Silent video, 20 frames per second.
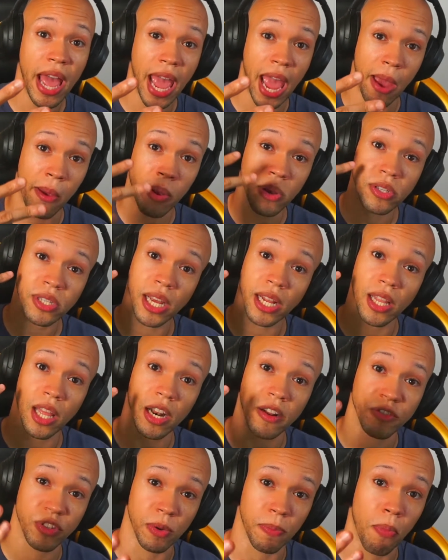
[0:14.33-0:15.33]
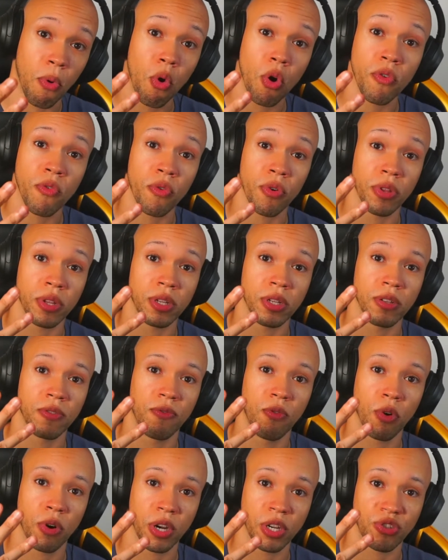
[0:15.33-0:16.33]
and we also got a lot of support for the
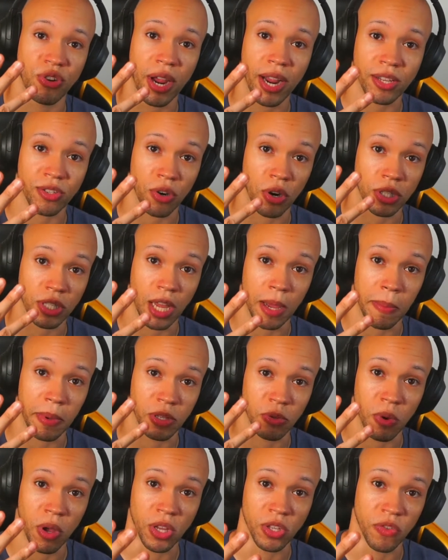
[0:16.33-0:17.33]
4-Gate Dragons archetype as well.